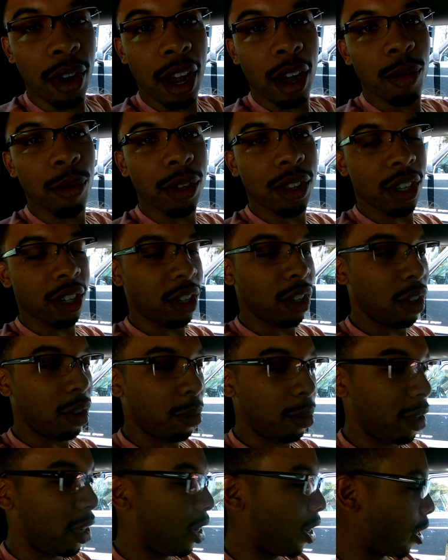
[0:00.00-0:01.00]
around with it a little
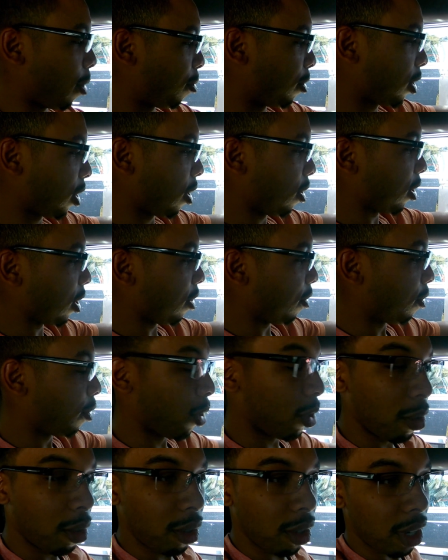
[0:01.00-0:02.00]
bit. I'm gonna go get
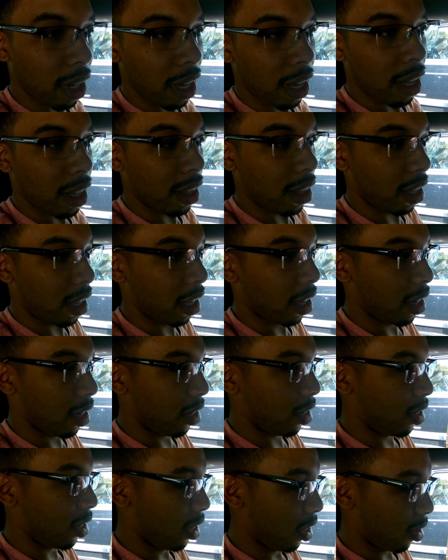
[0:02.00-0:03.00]
food and
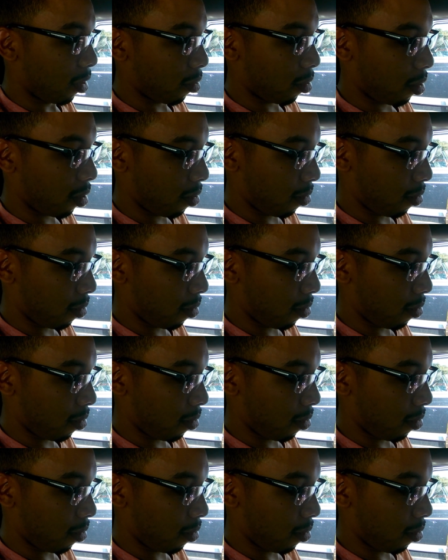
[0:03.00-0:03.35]
then, you know,